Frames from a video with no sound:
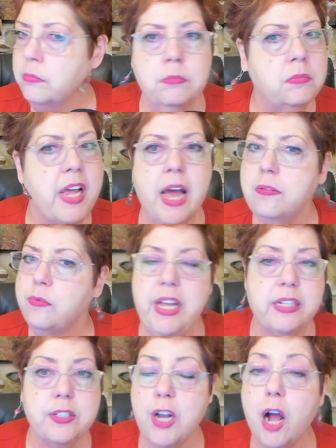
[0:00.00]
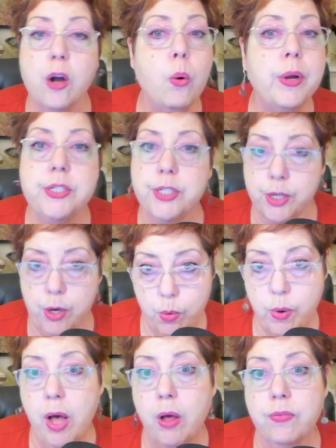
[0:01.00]
that's not going to go
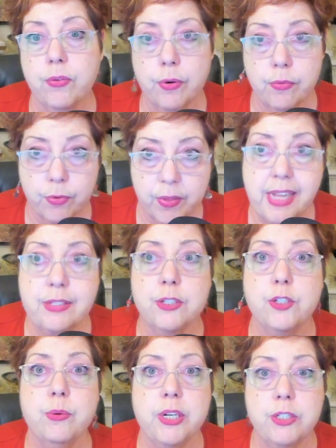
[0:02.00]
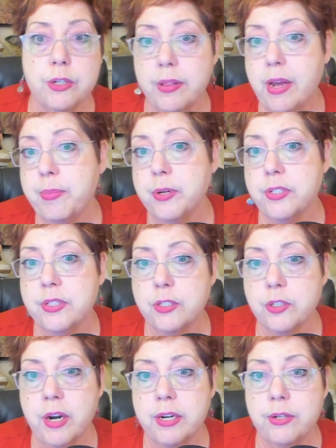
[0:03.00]
well for that situation or that person that's
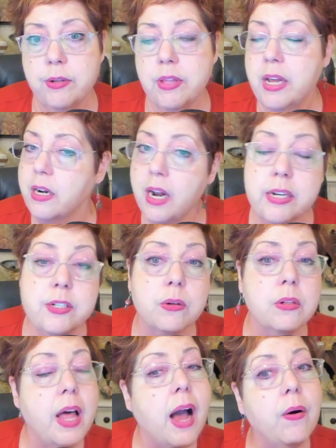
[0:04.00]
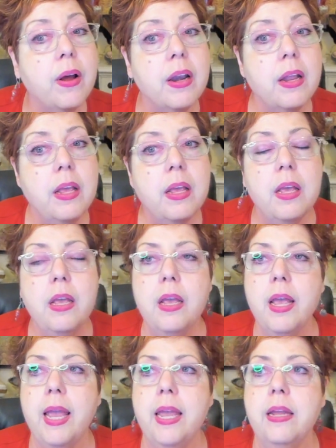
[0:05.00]
trying to do that. And I don't allow it.
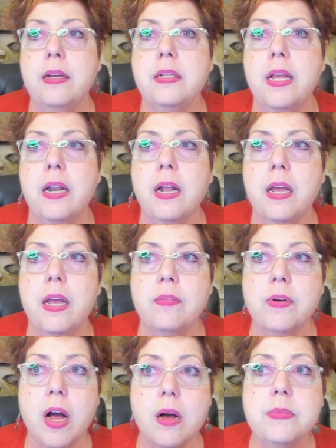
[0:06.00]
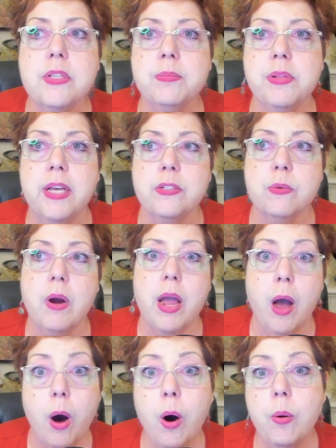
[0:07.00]
And I have come to the place where I
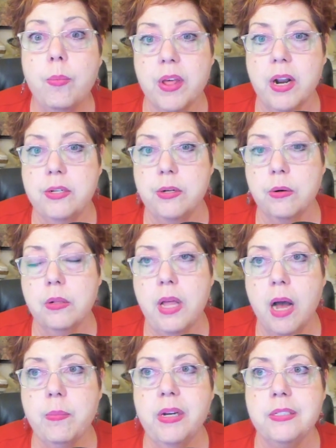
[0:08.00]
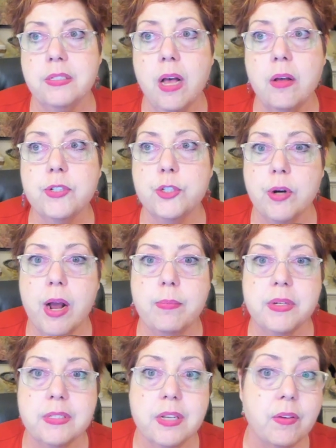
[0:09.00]
hope that I don't allow myself to trap
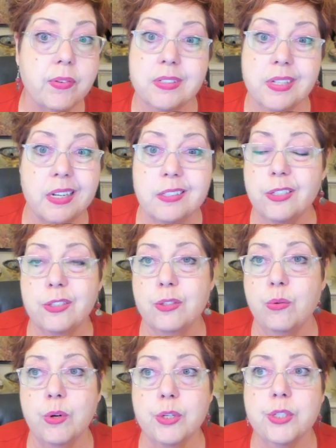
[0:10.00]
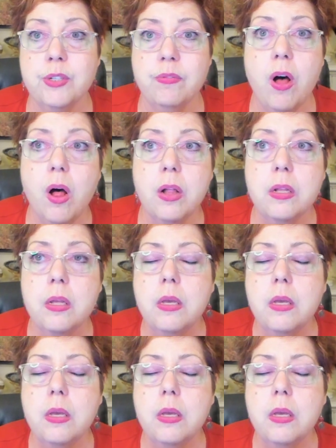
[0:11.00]
myself, because that's just the worst of all.